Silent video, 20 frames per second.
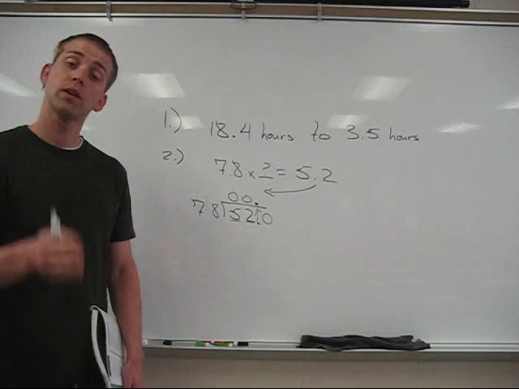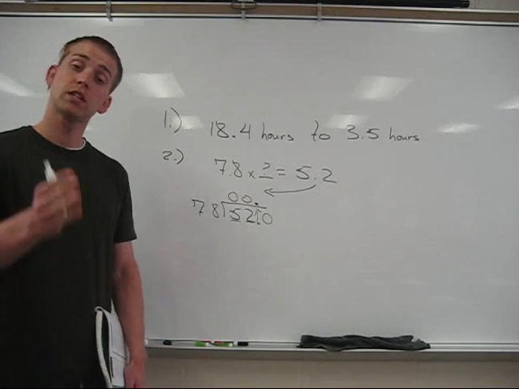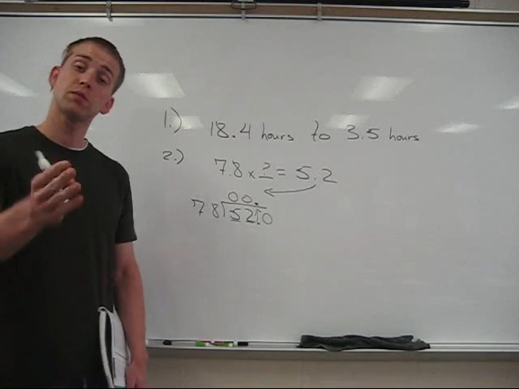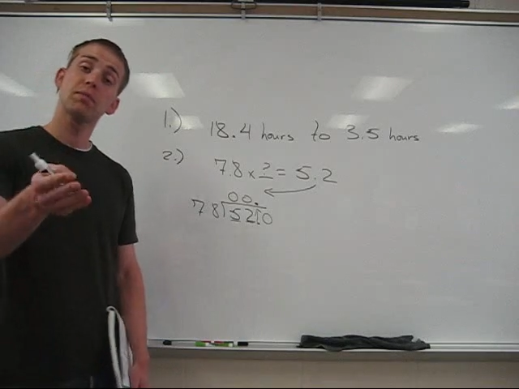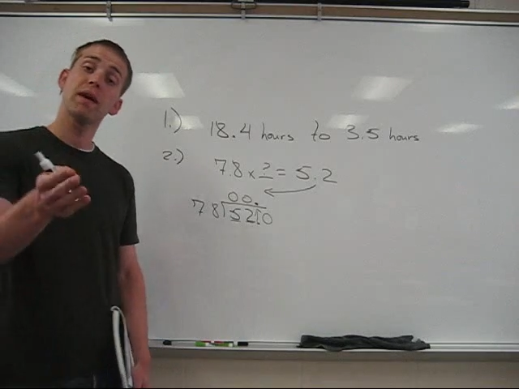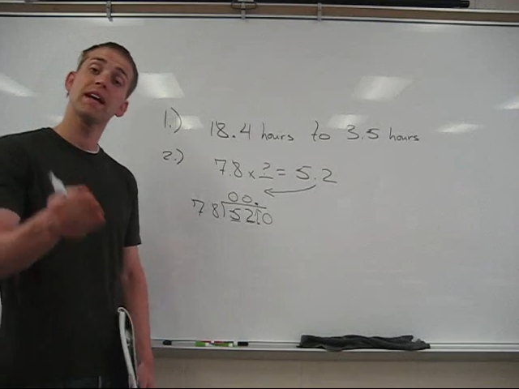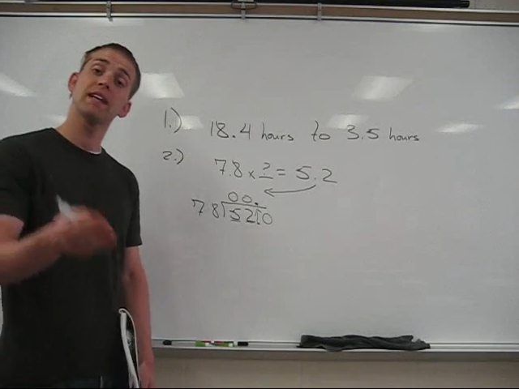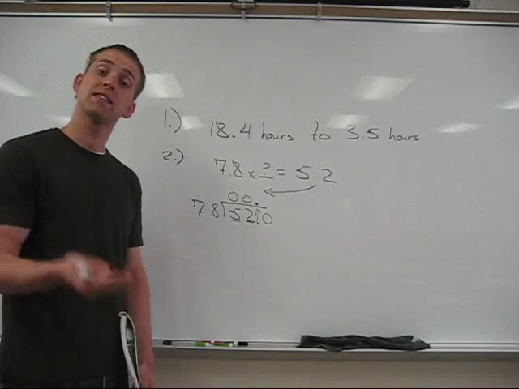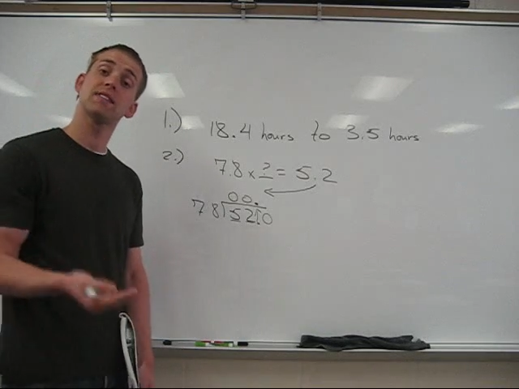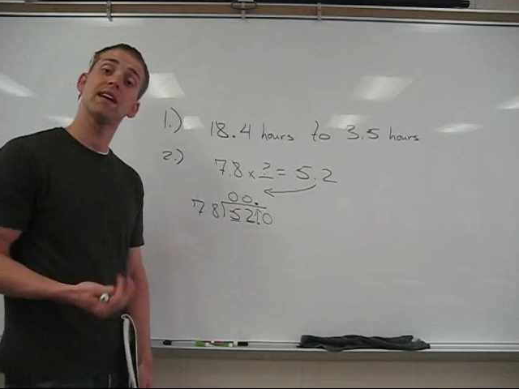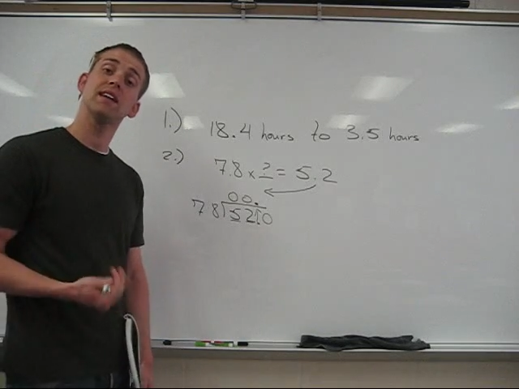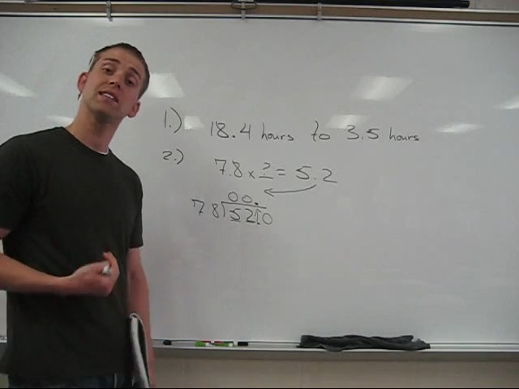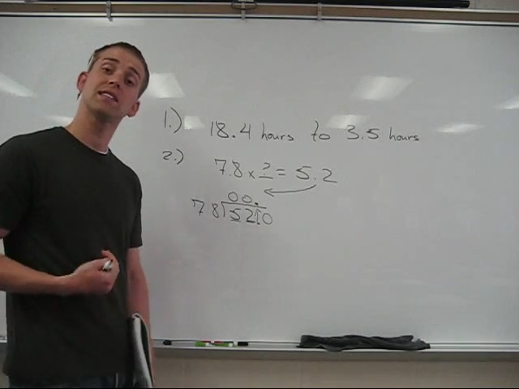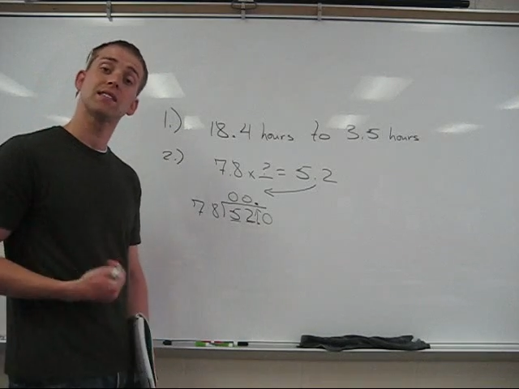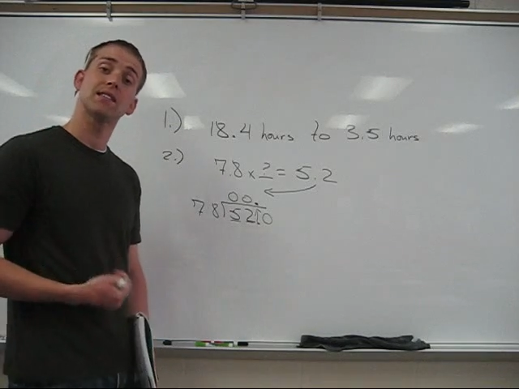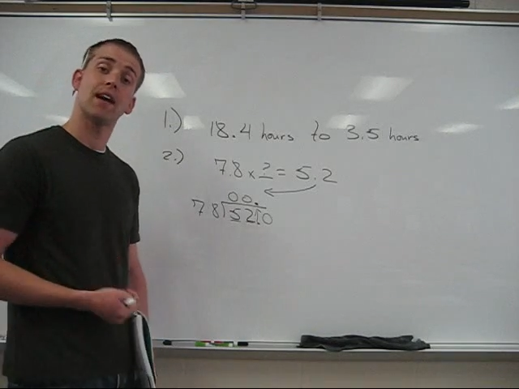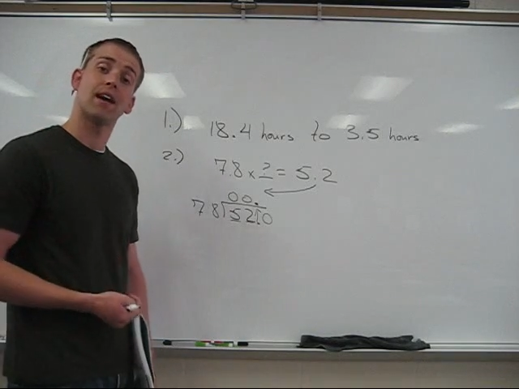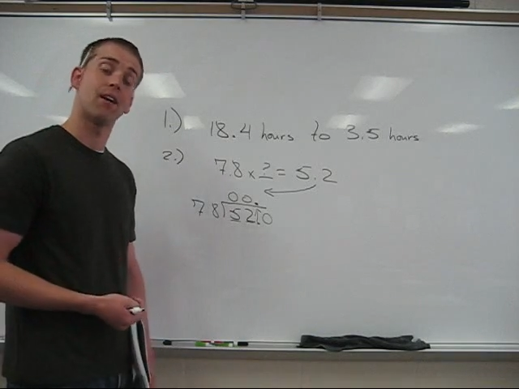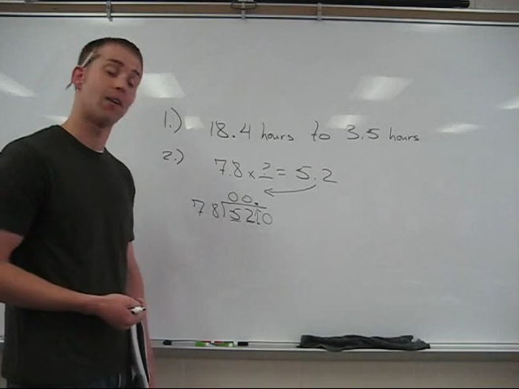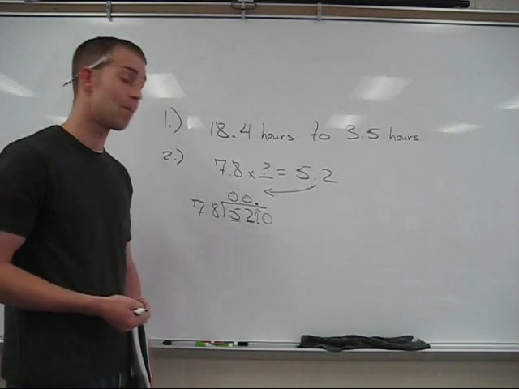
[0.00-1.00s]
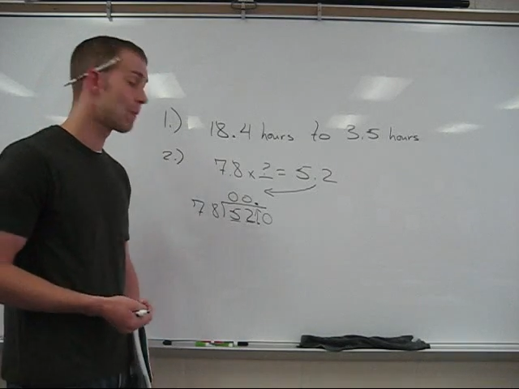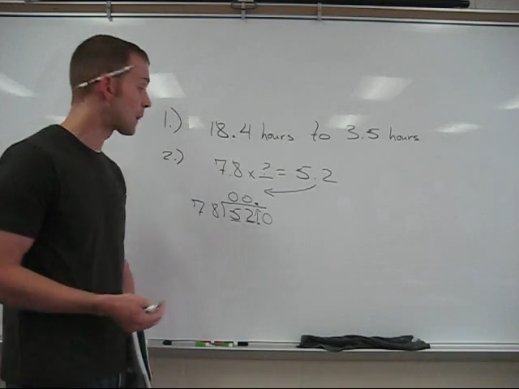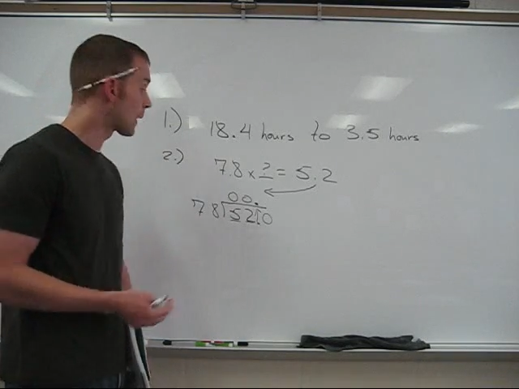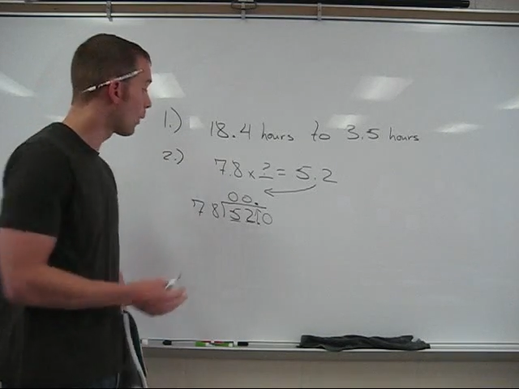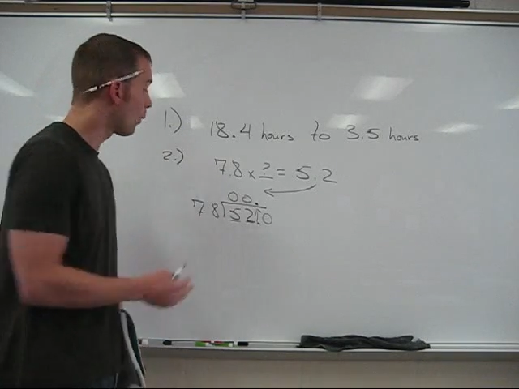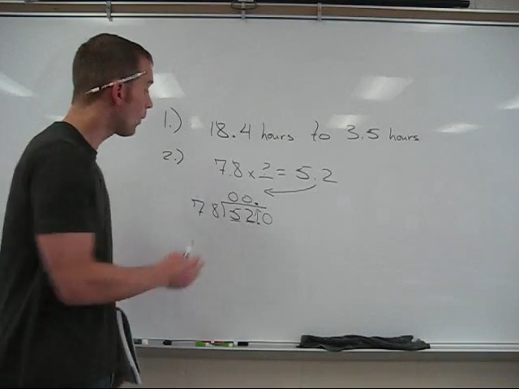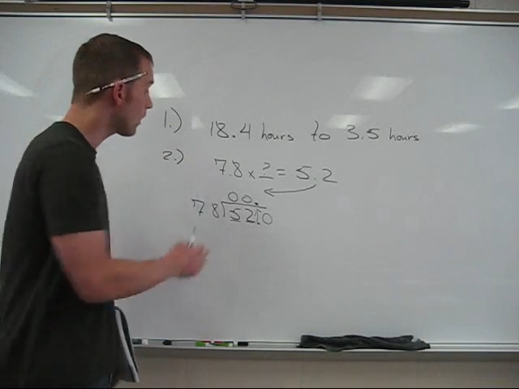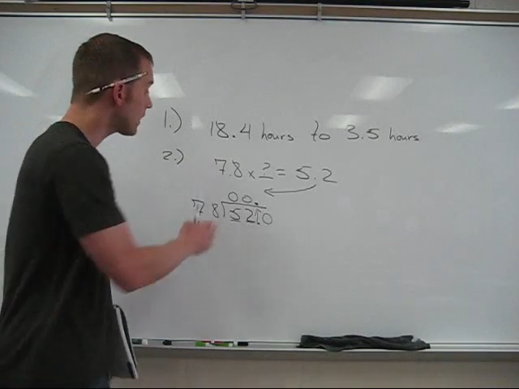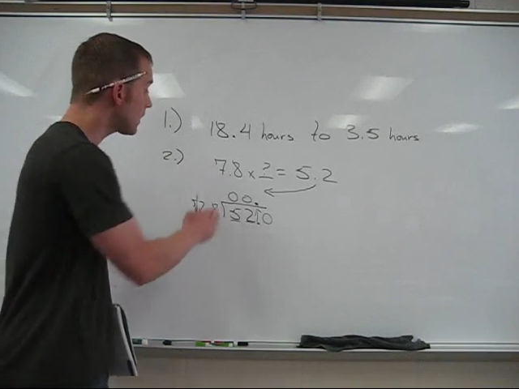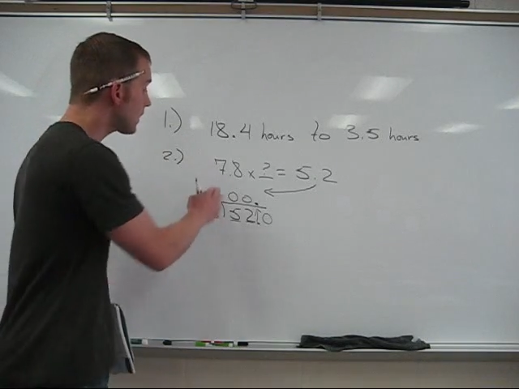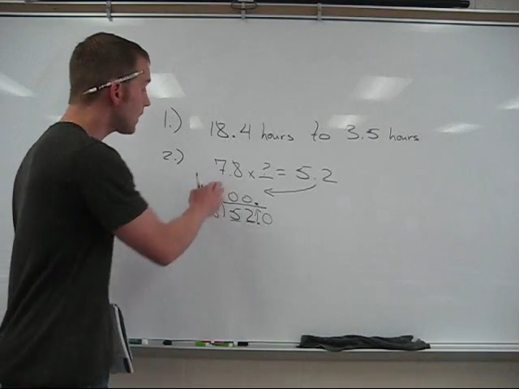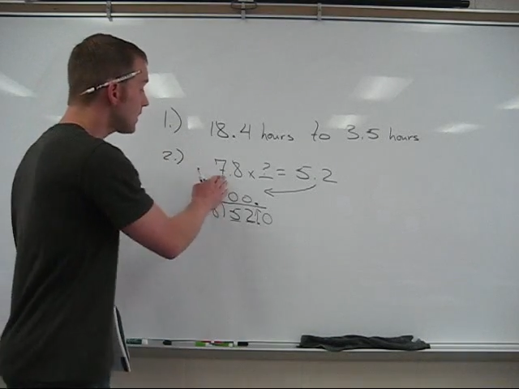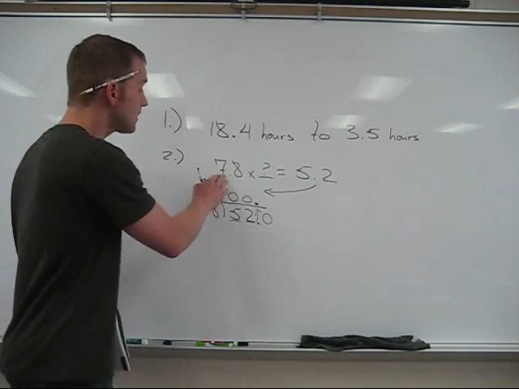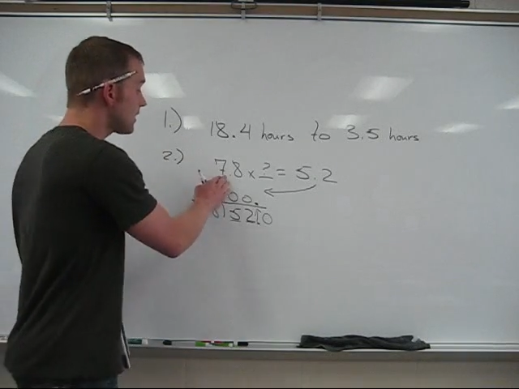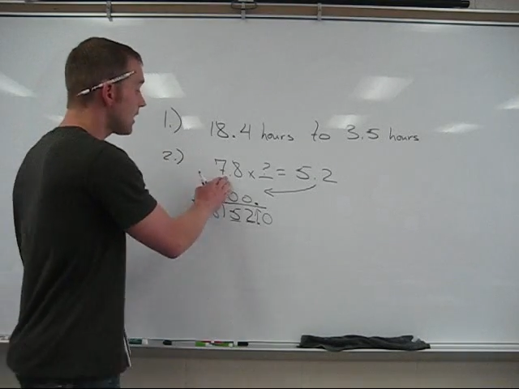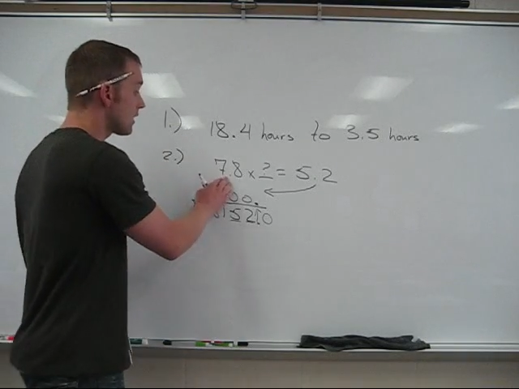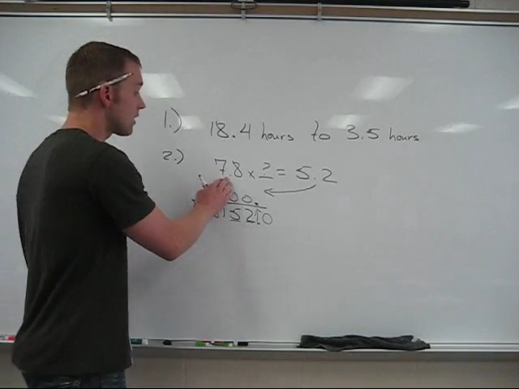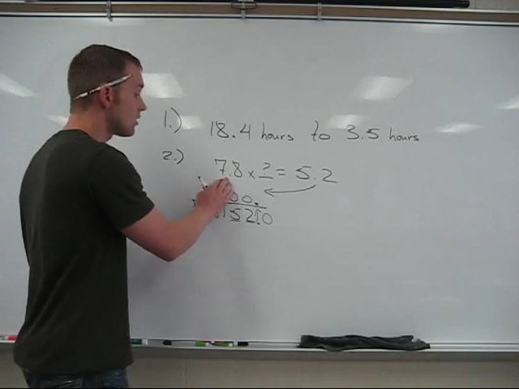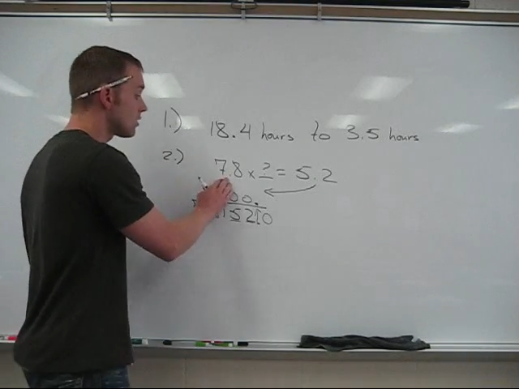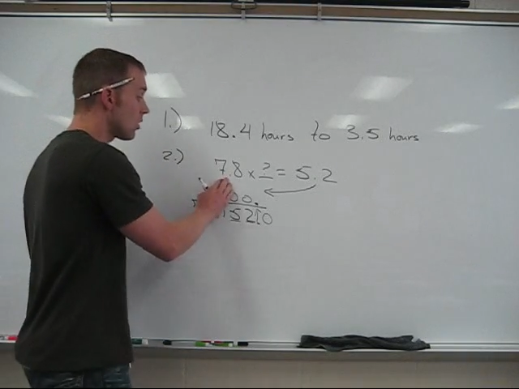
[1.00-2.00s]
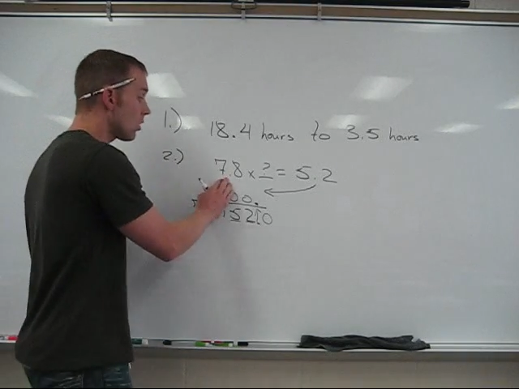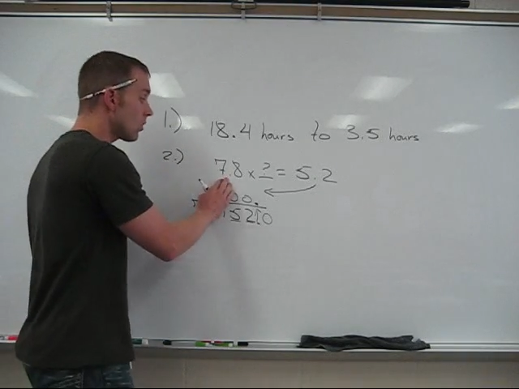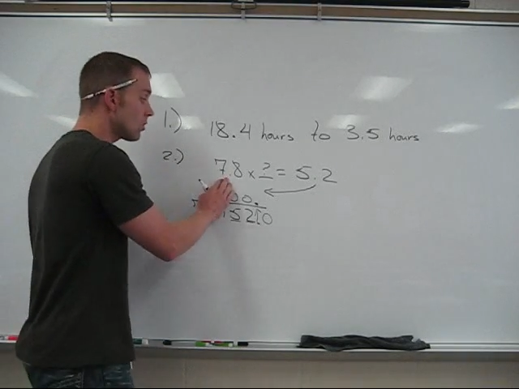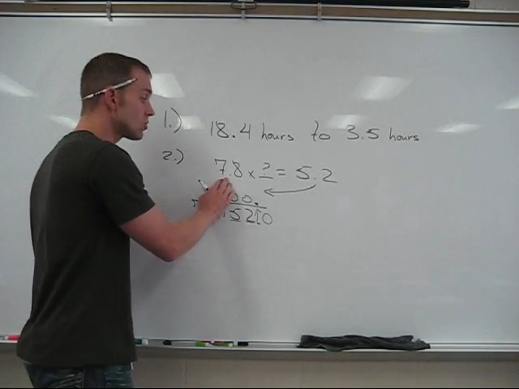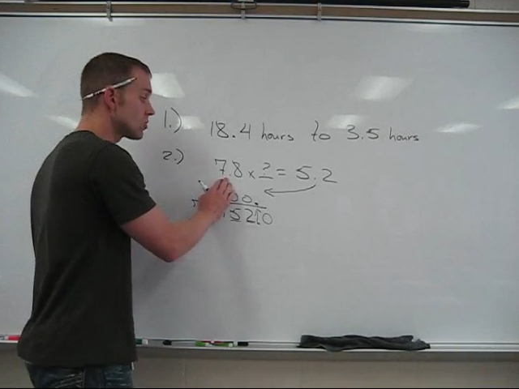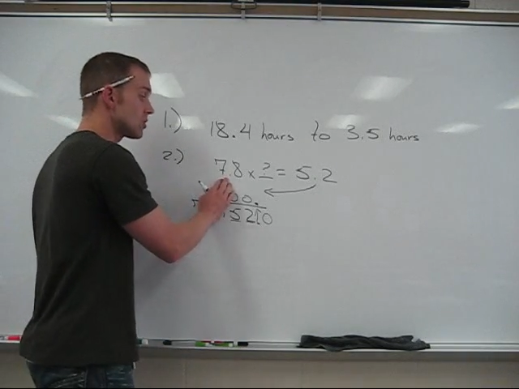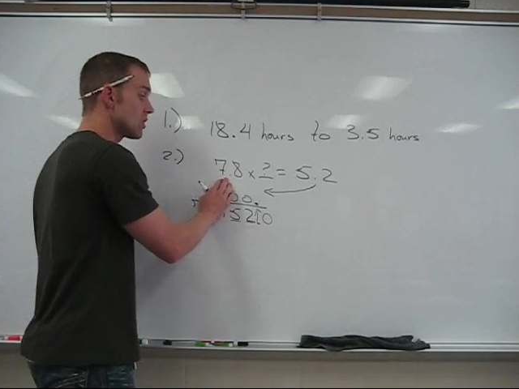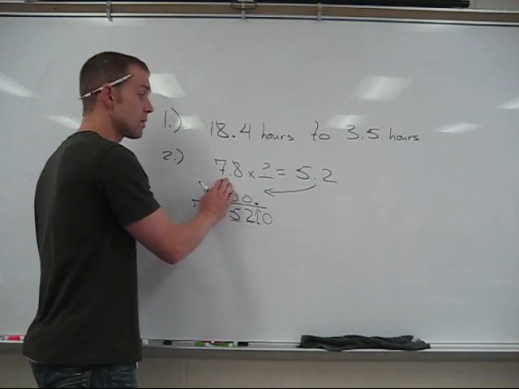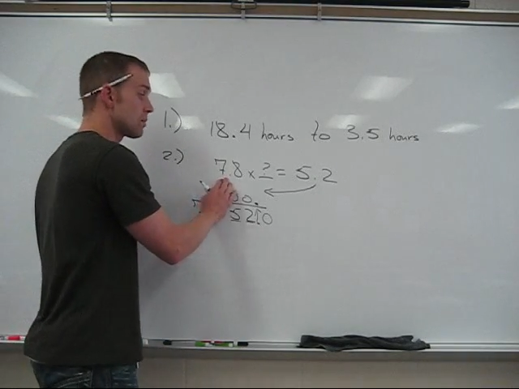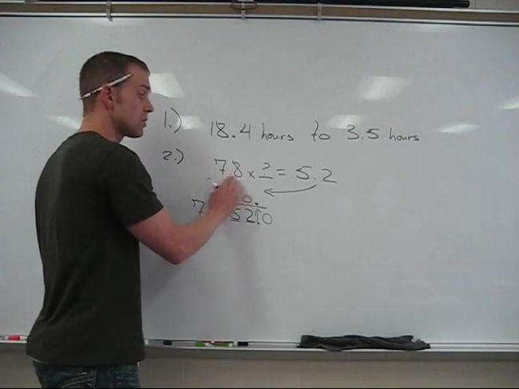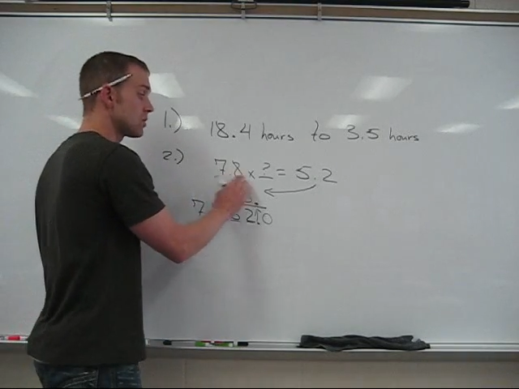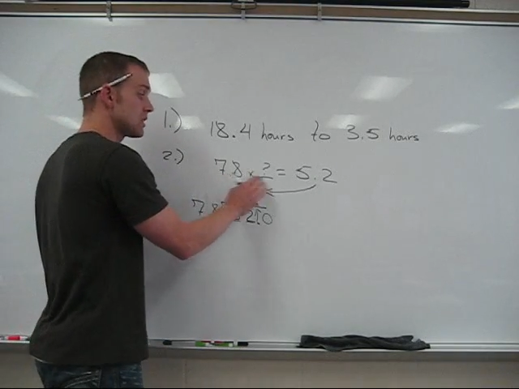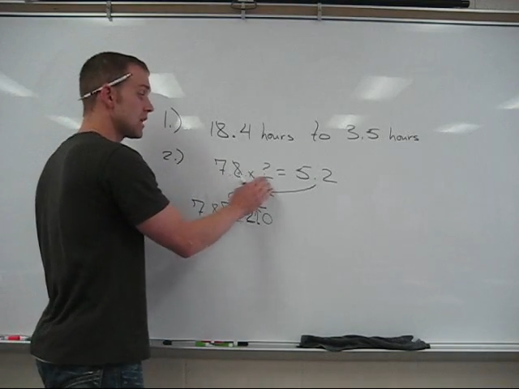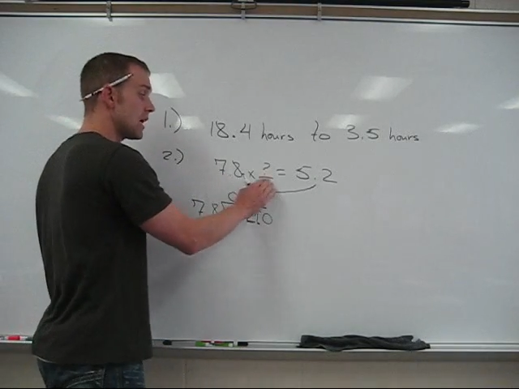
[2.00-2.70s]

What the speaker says: which makes sense now. What can I take a larger number